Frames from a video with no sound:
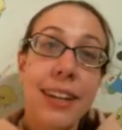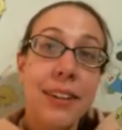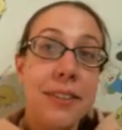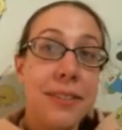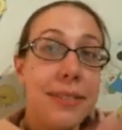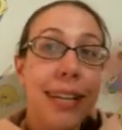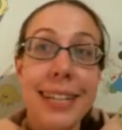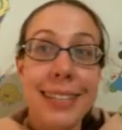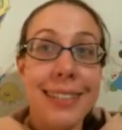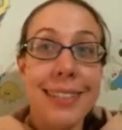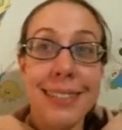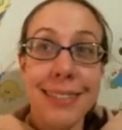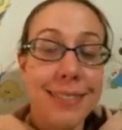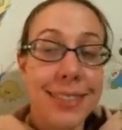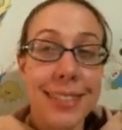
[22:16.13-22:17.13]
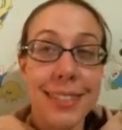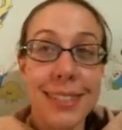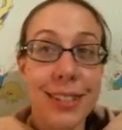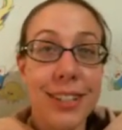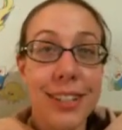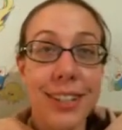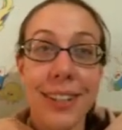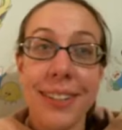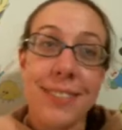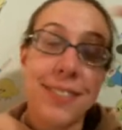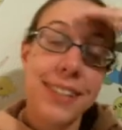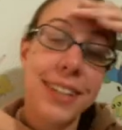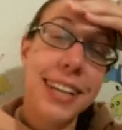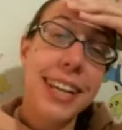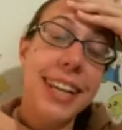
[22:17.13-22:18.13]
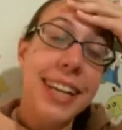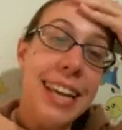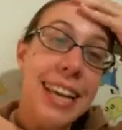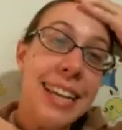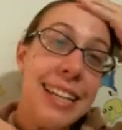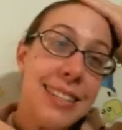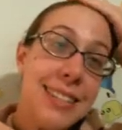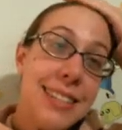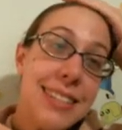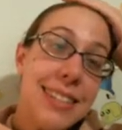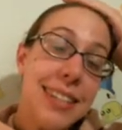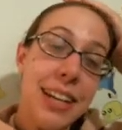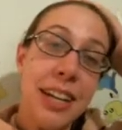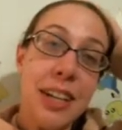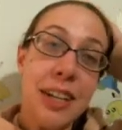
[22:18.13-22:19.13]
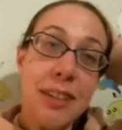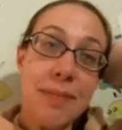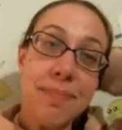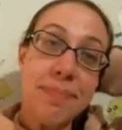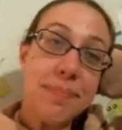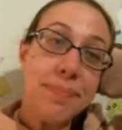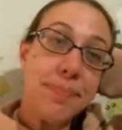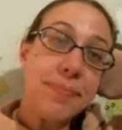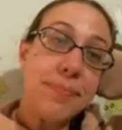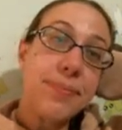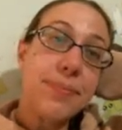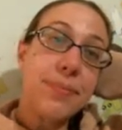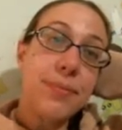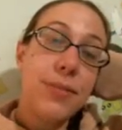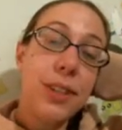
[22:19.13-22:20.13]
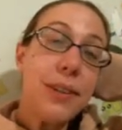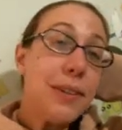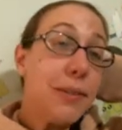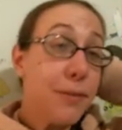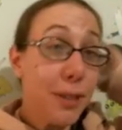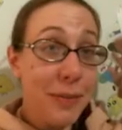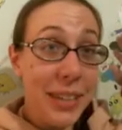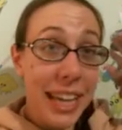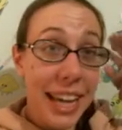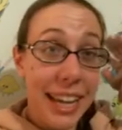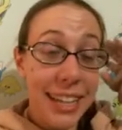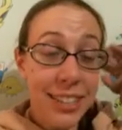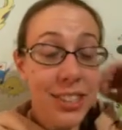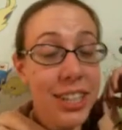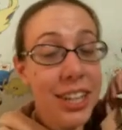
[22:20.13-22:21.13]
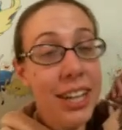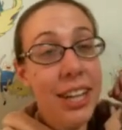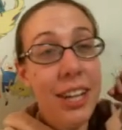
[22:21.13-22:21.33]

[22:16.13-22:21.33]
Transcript: radius of this curve is from the edge.